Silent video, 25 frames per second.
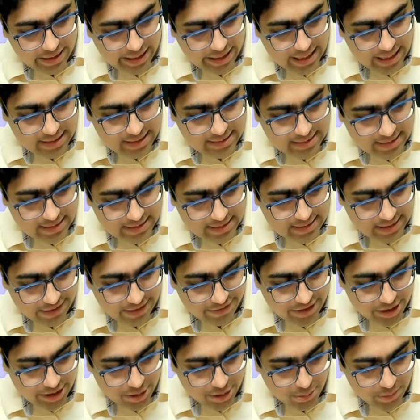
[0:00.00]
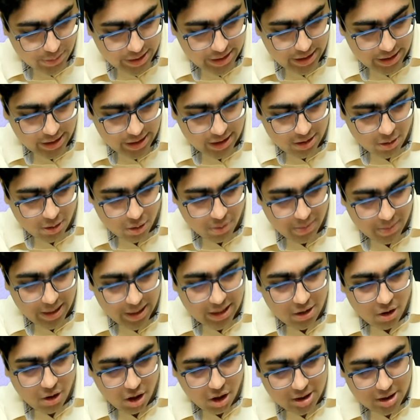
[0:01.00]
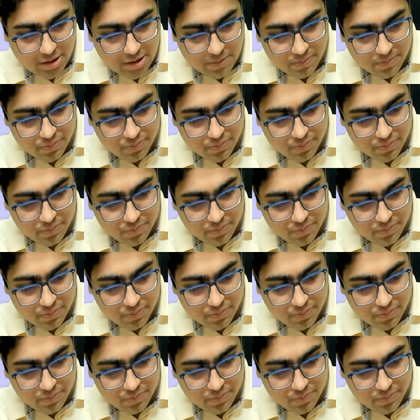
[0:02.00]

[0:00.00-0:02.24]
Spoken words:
SA 720. Oh my God.